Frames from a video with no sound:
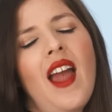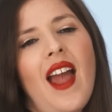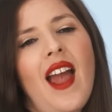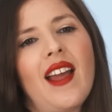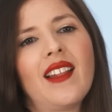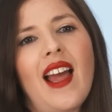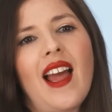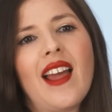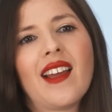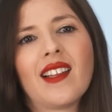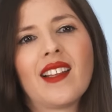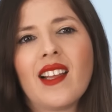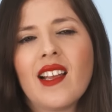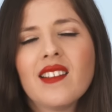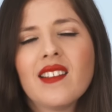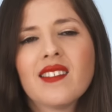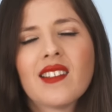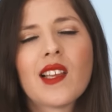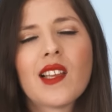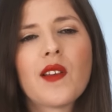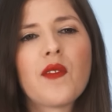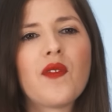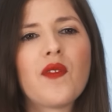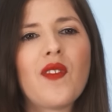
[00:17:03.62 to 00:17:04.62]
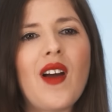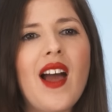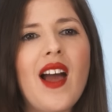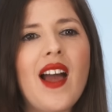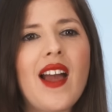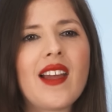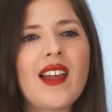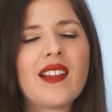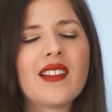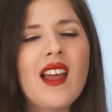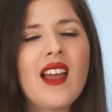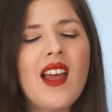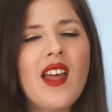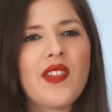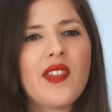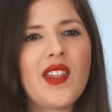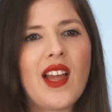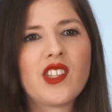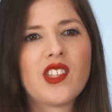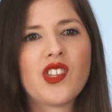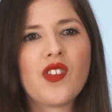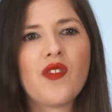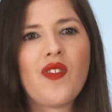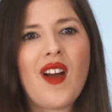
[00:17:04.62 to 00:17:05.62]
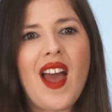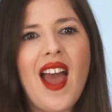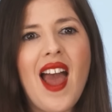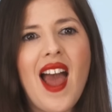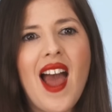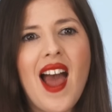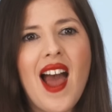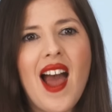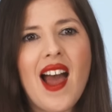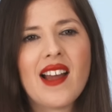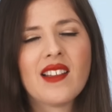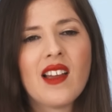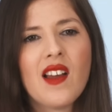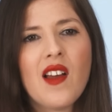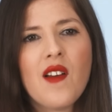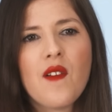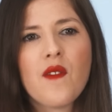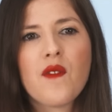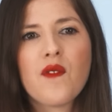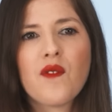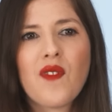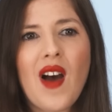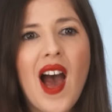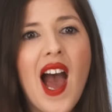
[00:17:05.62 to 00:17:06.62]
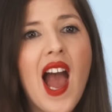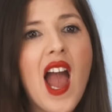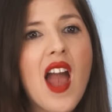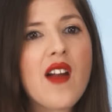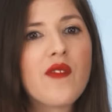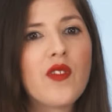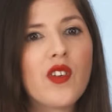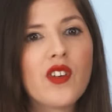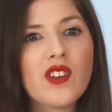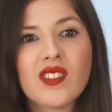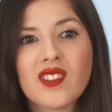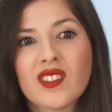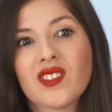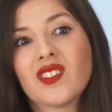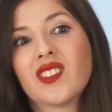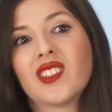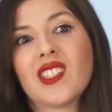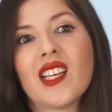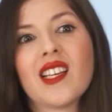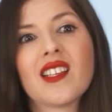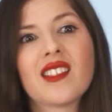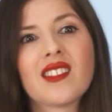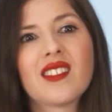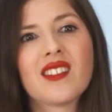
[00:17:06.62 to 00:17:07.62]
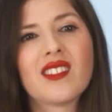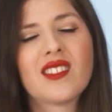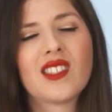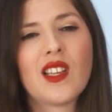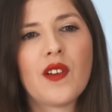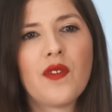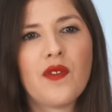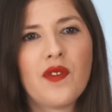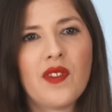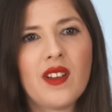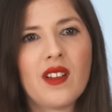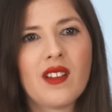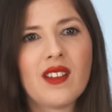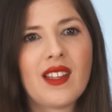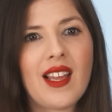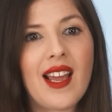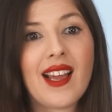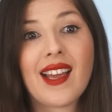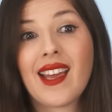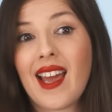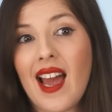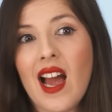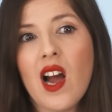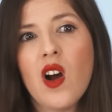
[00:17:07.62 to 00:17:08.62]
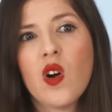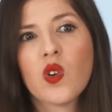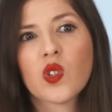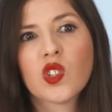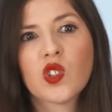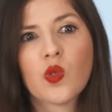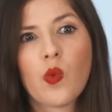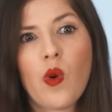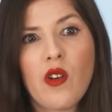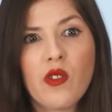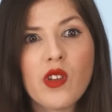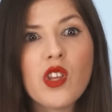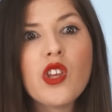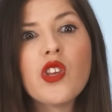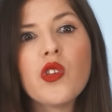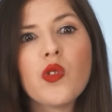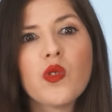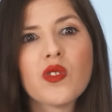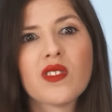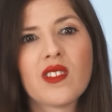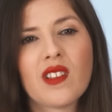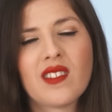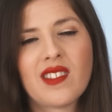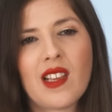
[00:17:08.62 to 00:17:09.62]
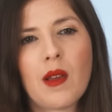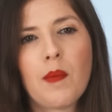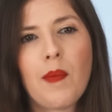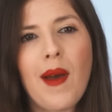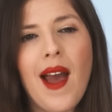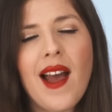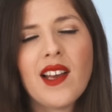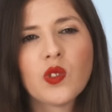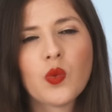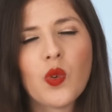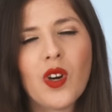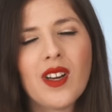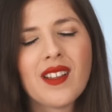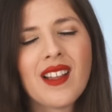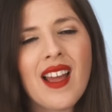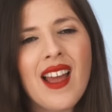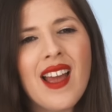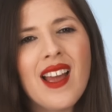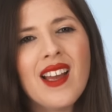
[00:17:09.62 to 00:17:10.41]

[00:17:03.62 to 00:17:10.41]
and I can easily find that you had 5 or 6 different accounts where you use the same password.